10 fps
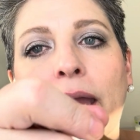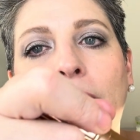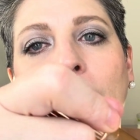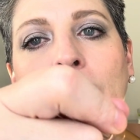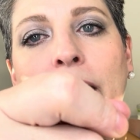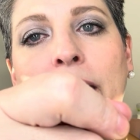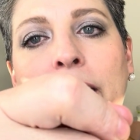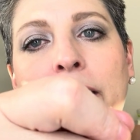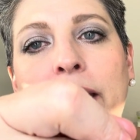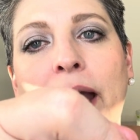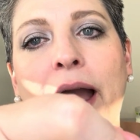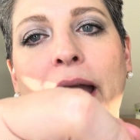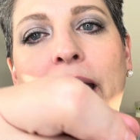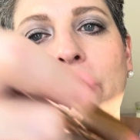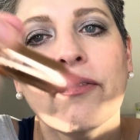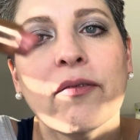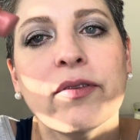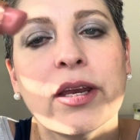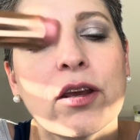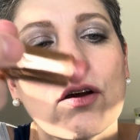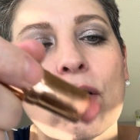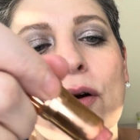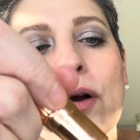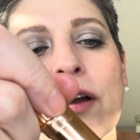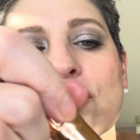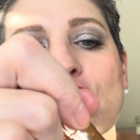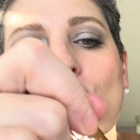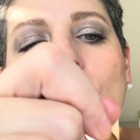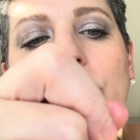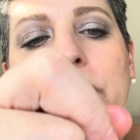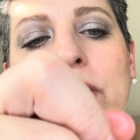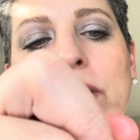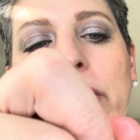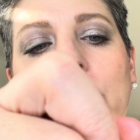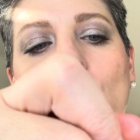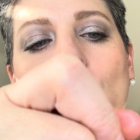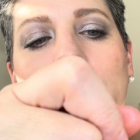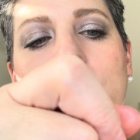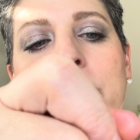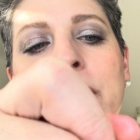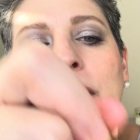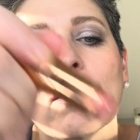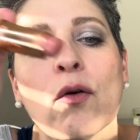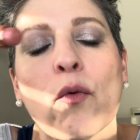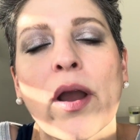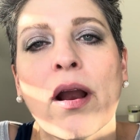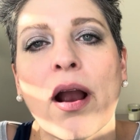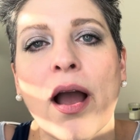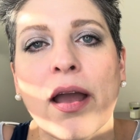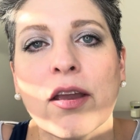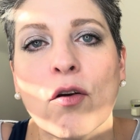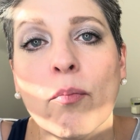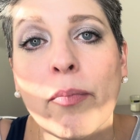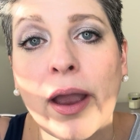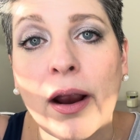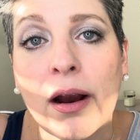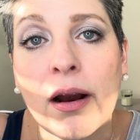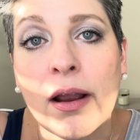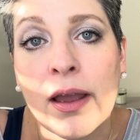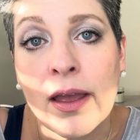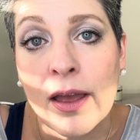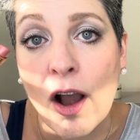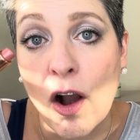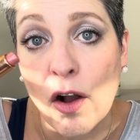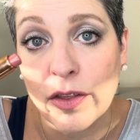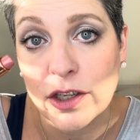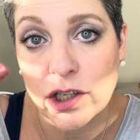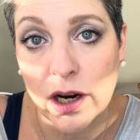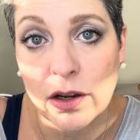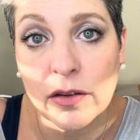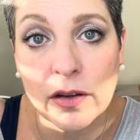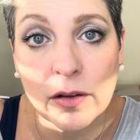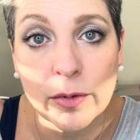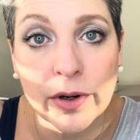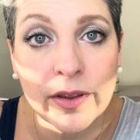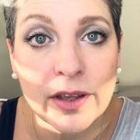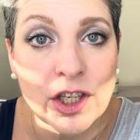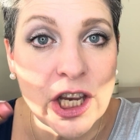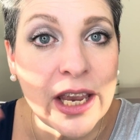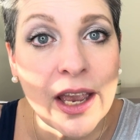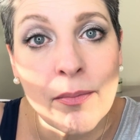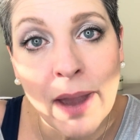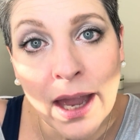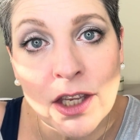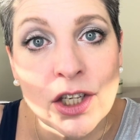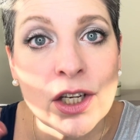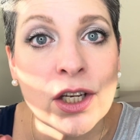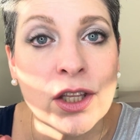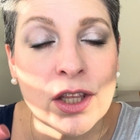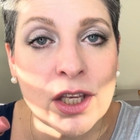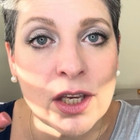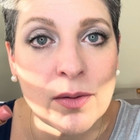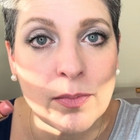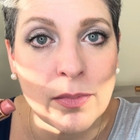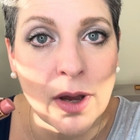And I have a video, a short video, like a 1 minute, where I compare all the Charlotte Tilbury, the JK Magic, the